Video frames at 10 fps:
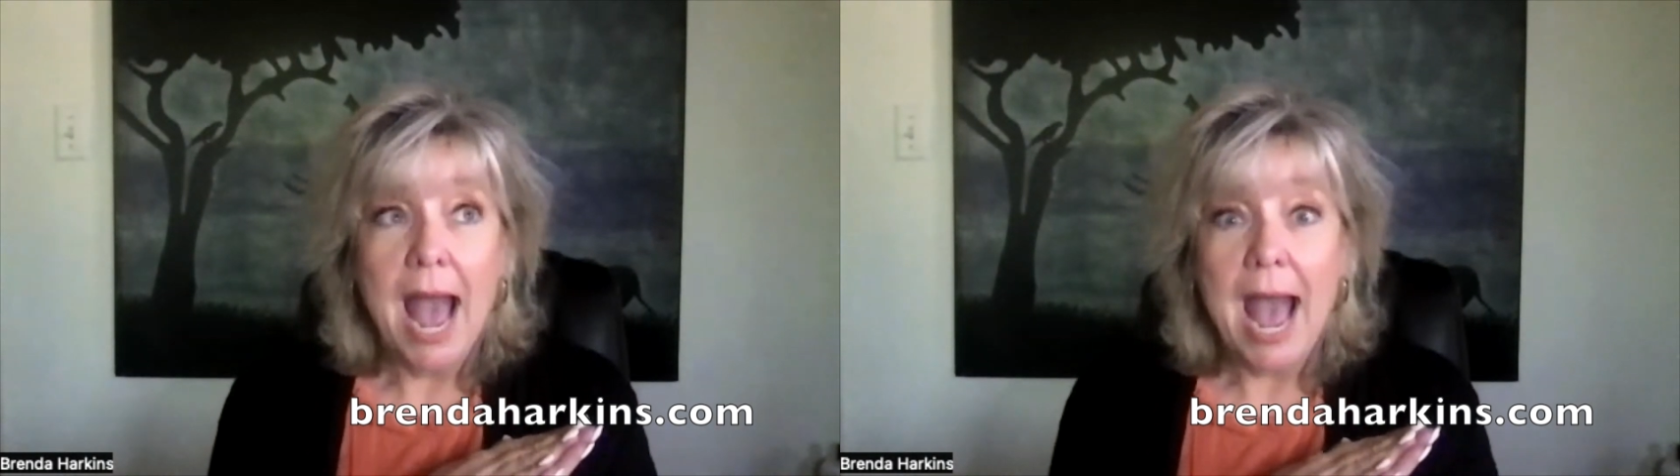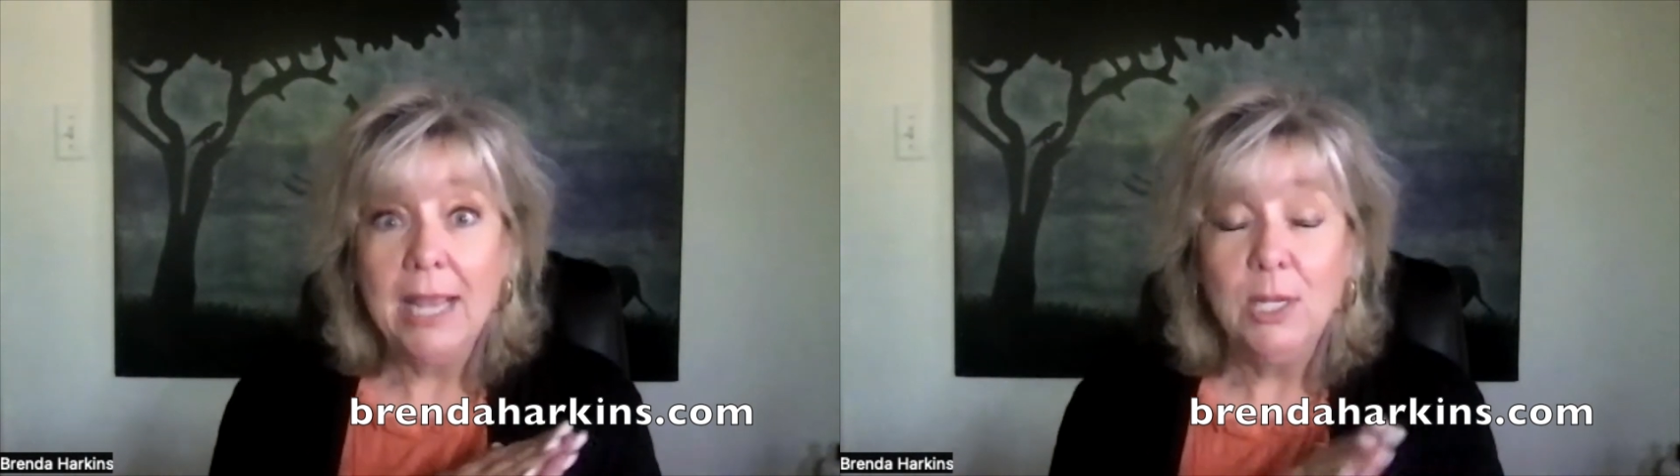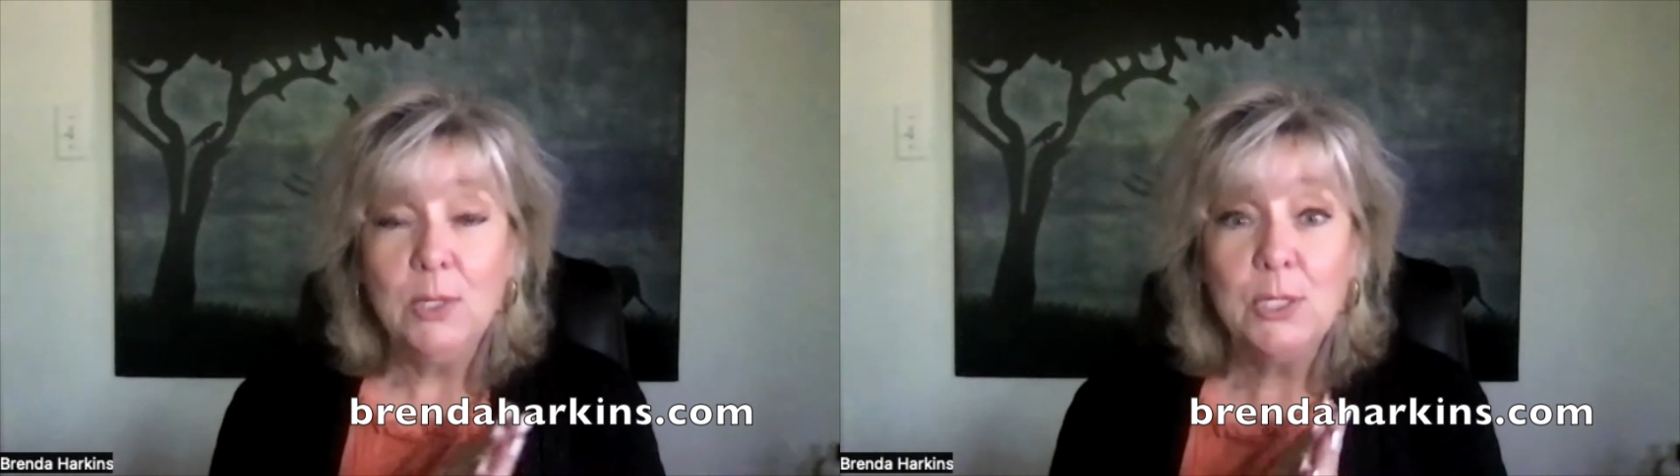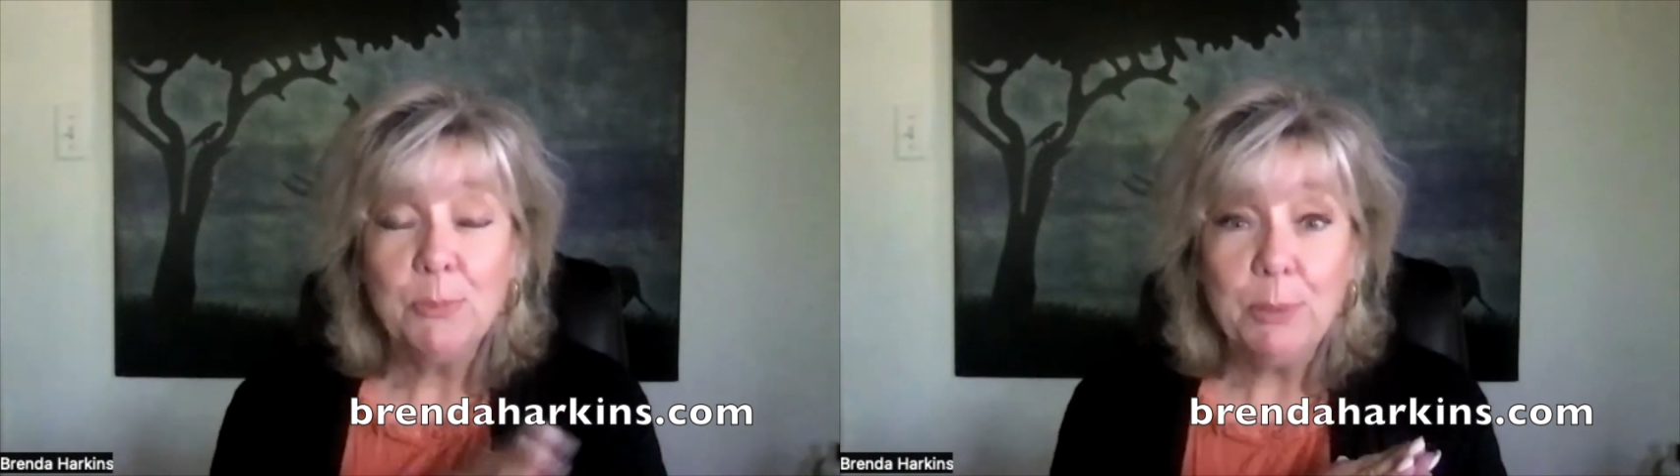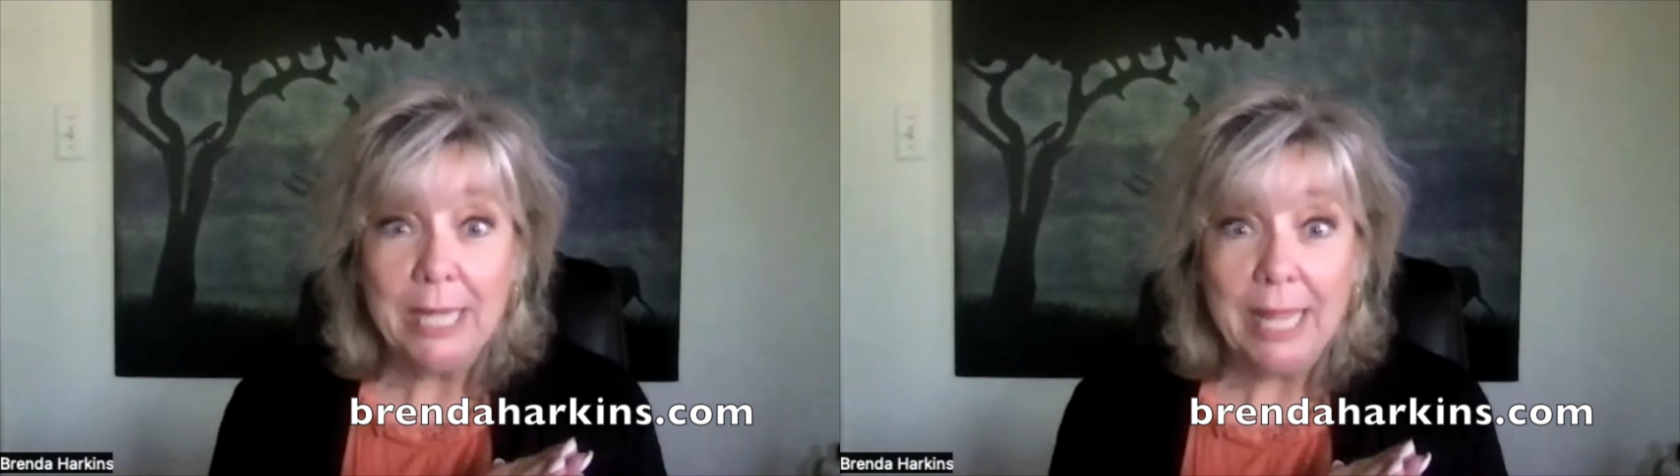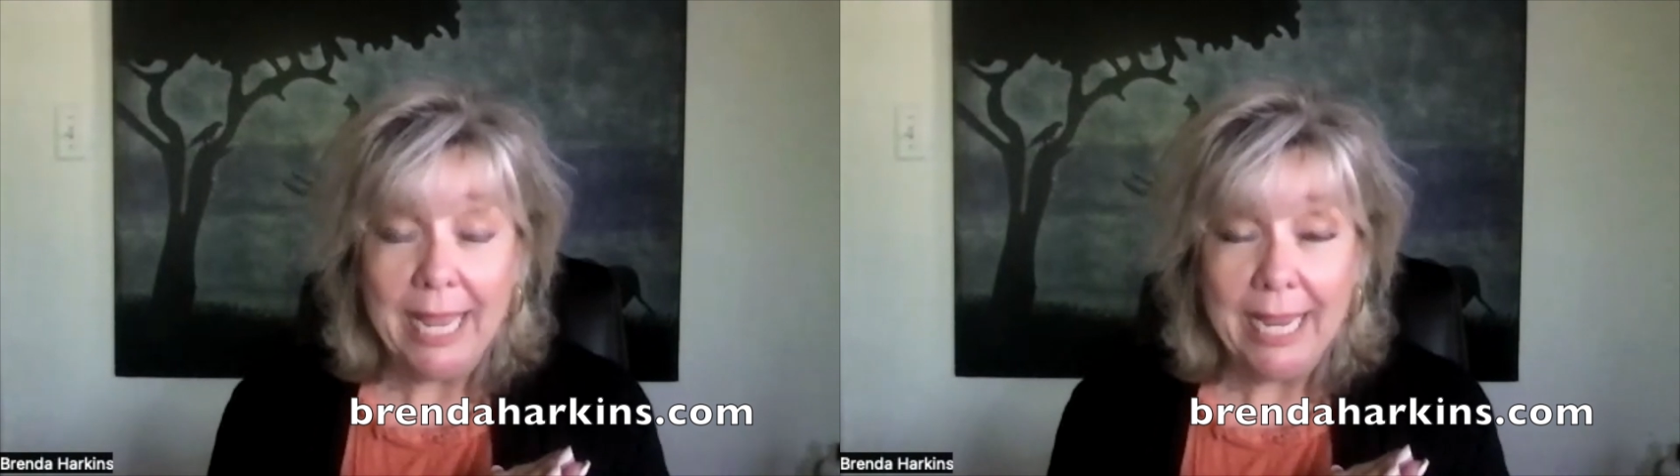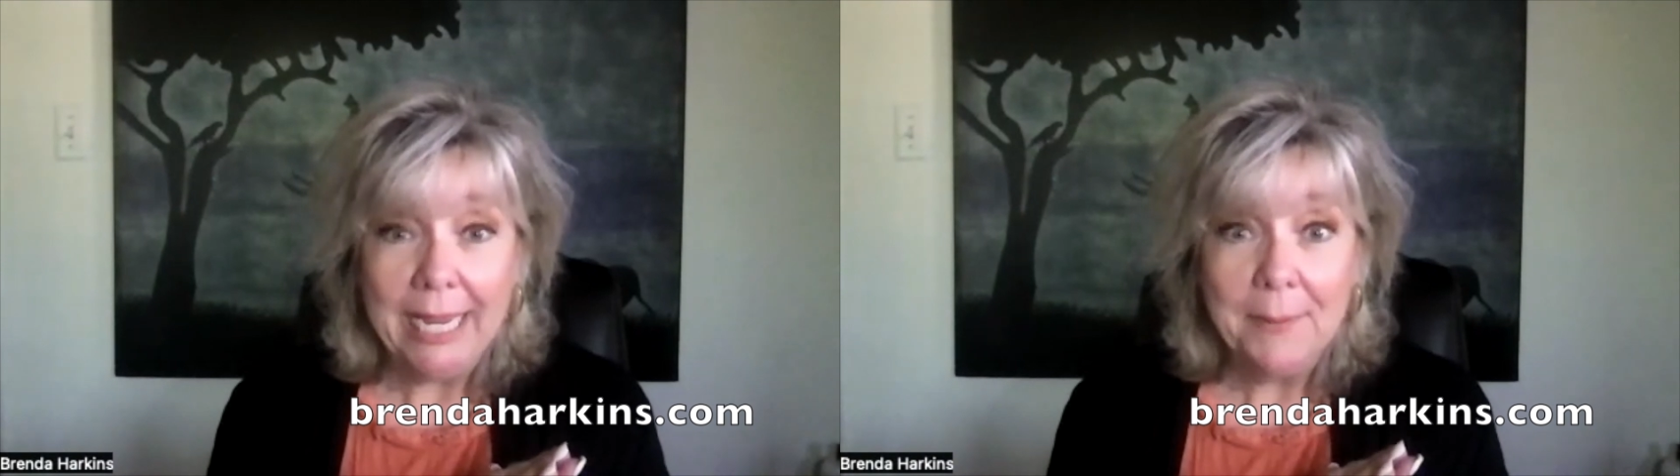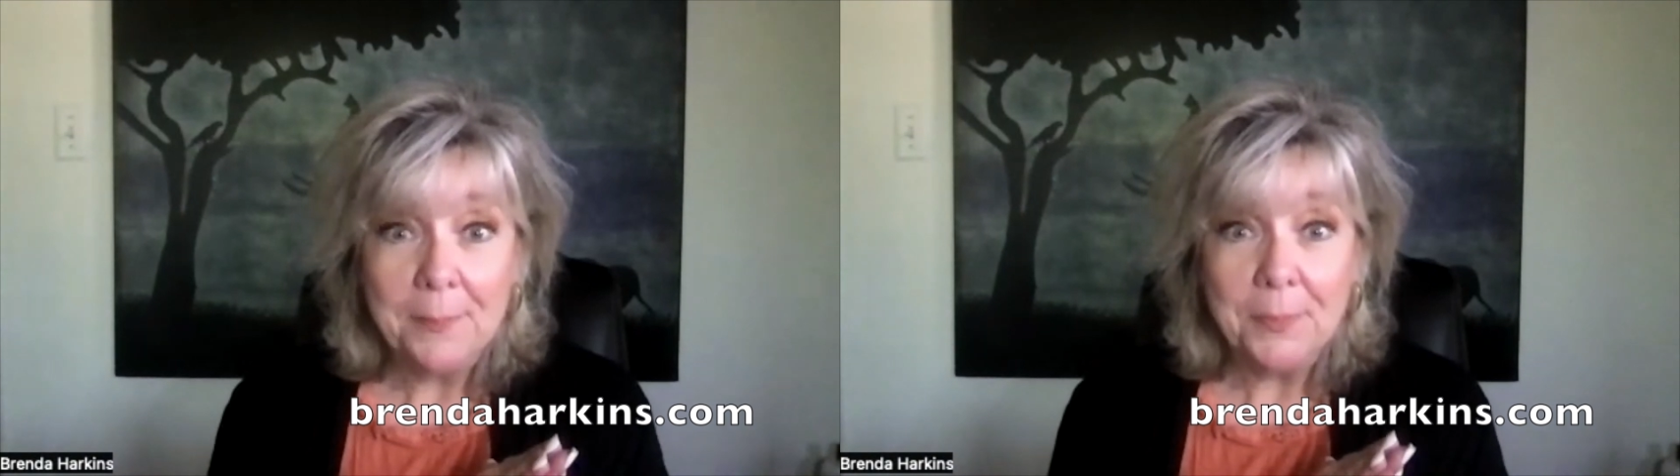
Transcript: I used to play